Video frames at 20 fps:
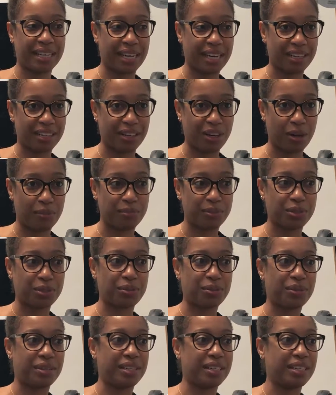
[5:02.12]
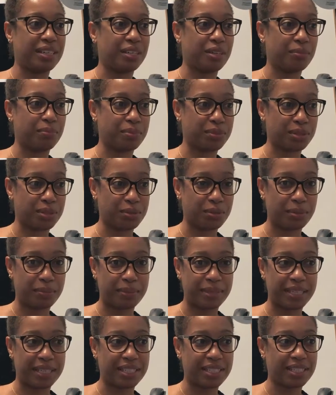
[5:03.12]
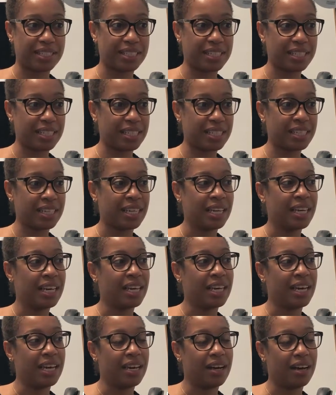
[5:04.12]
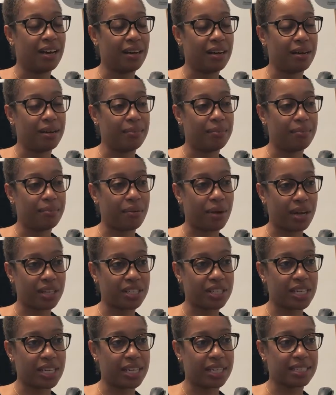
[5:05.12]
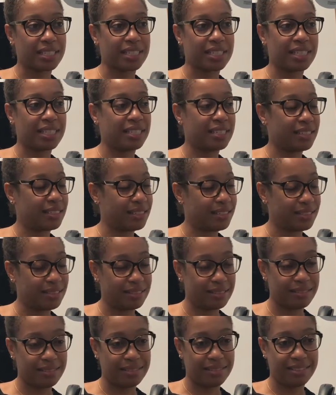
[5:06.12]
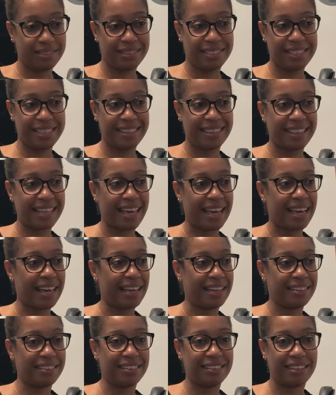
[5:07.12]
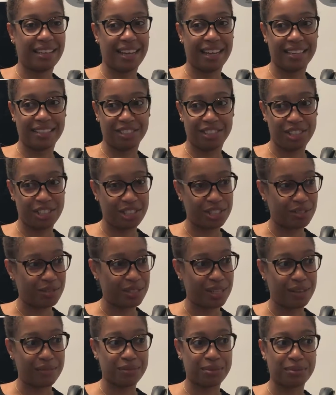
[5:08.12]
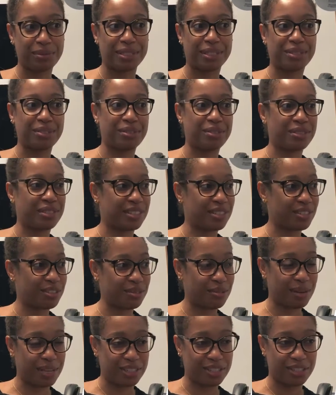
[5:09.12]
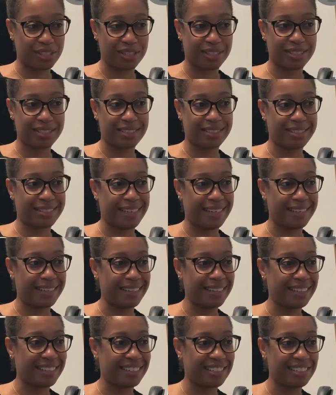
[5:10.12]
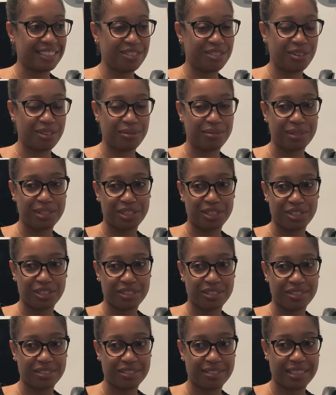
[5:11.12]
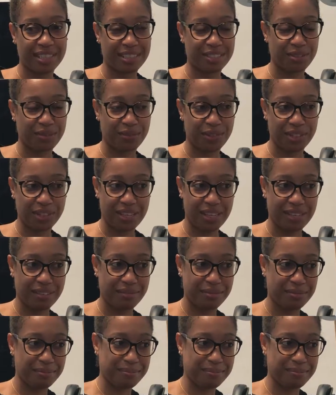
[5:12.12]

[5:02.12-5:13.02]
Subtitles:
I got an opportunity to pursue a PhD project, and then did that and still loved research, and so I just stayed in it. You know, it just takes over your life.